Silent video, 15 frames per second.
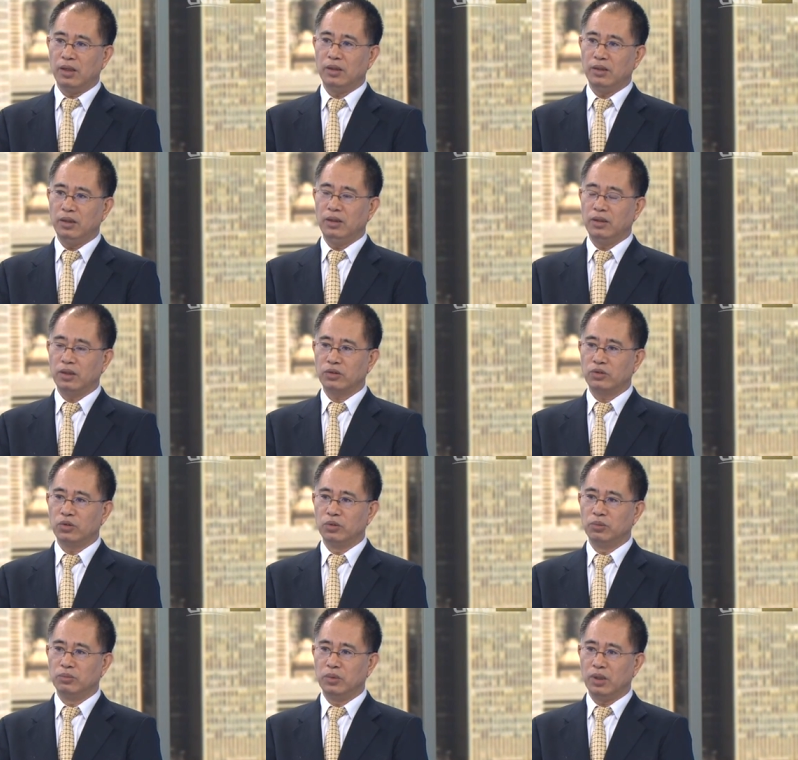
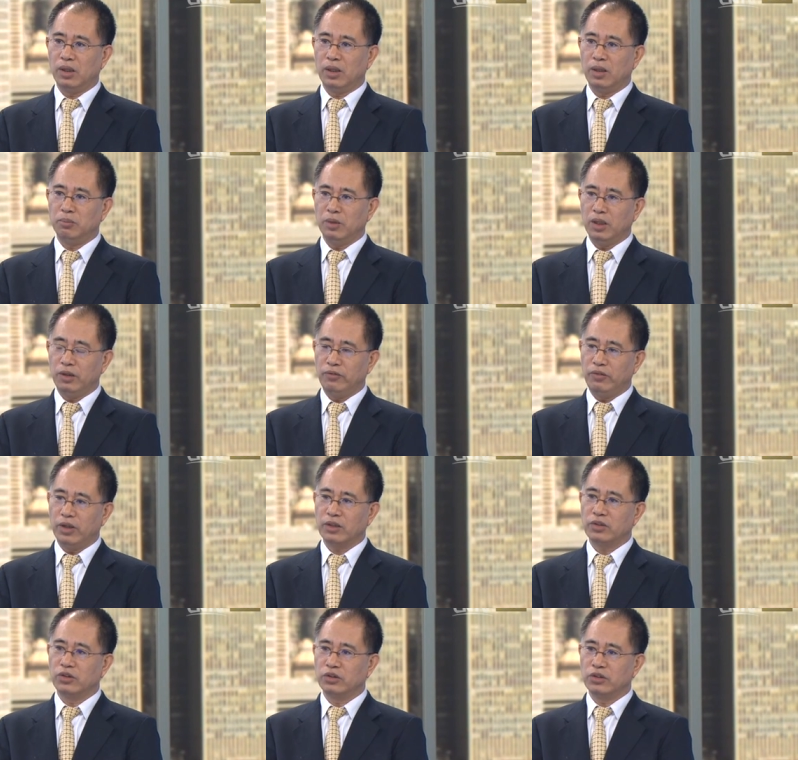industrial
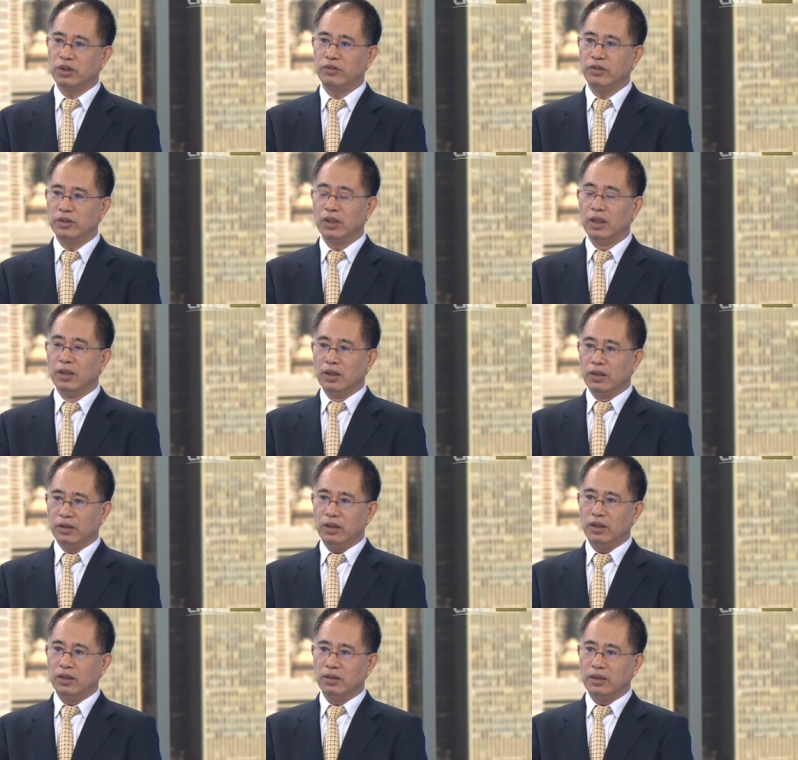manufacturer service,
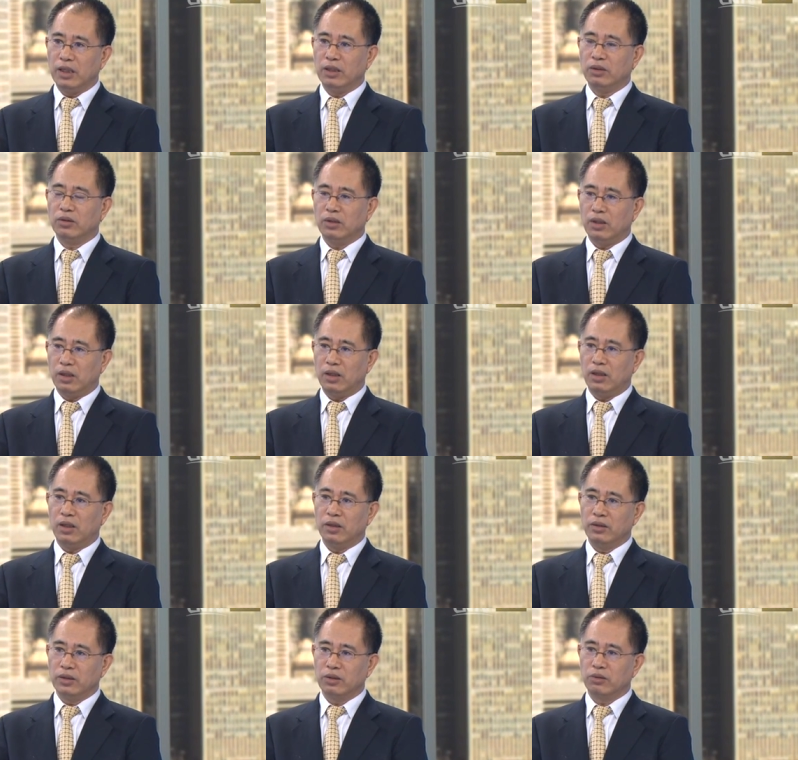they are now
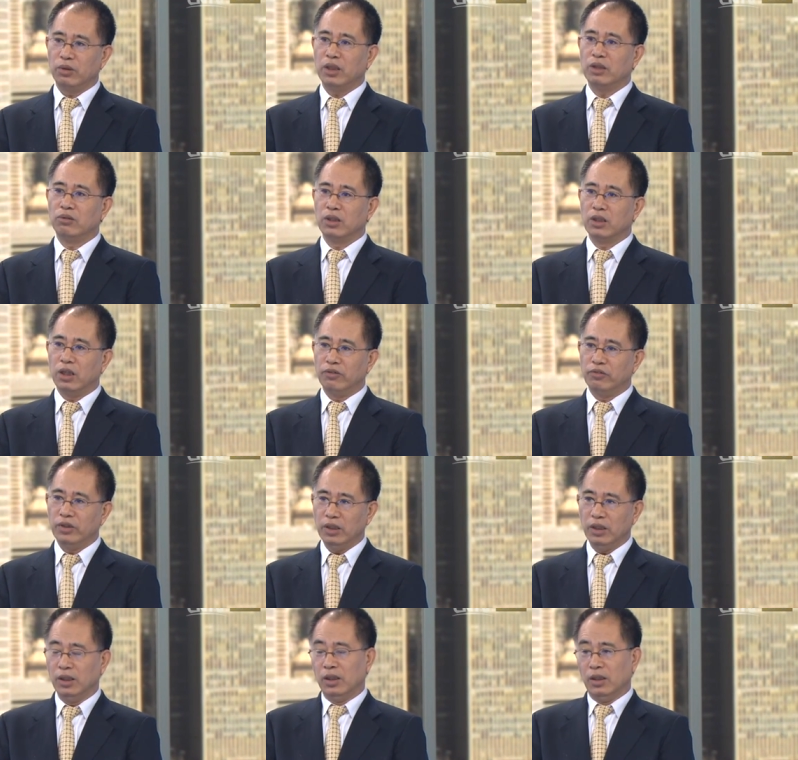on a quick
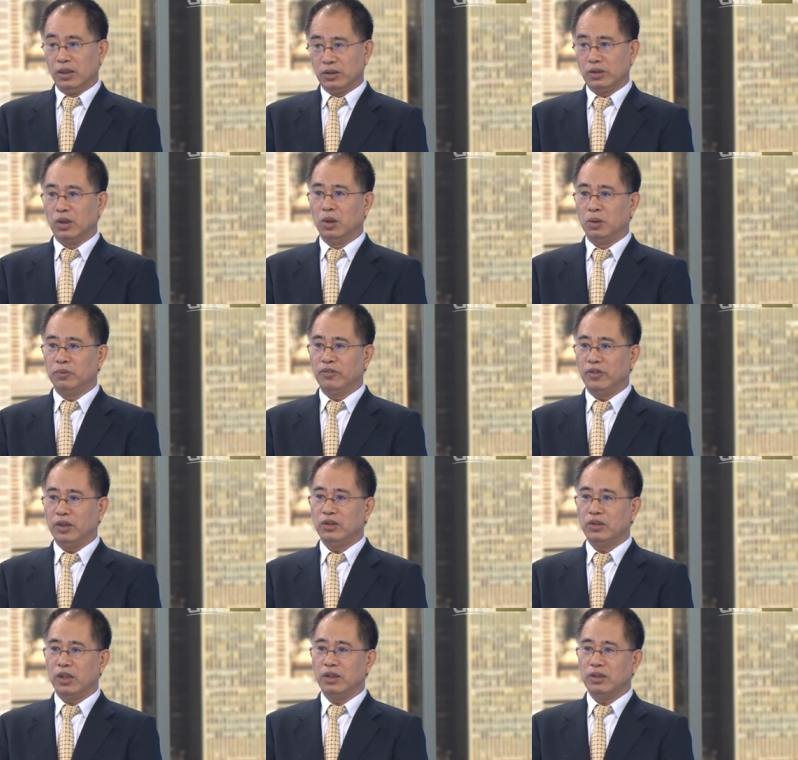recovery. So
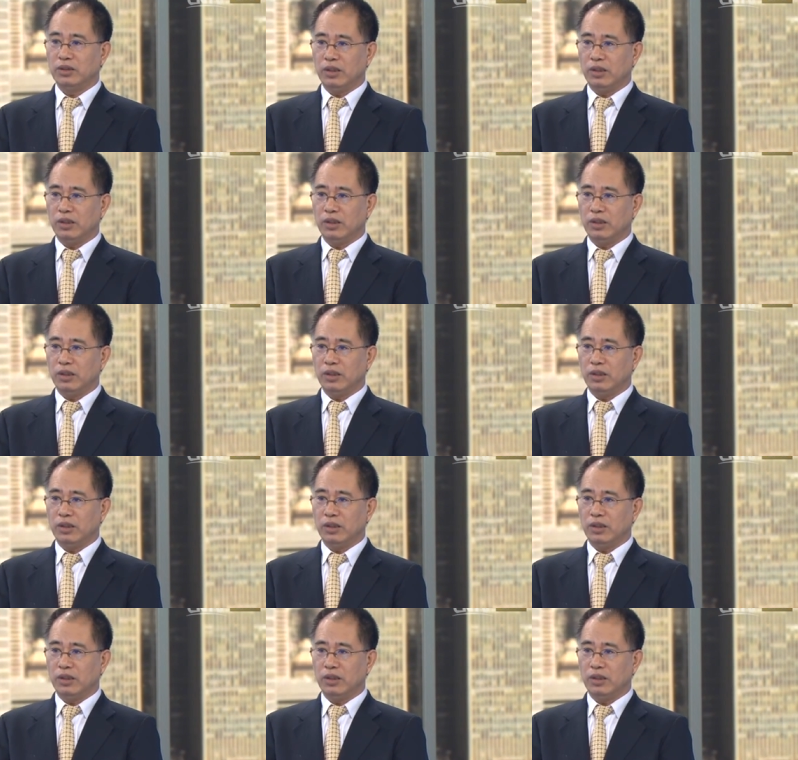hopefully Chinese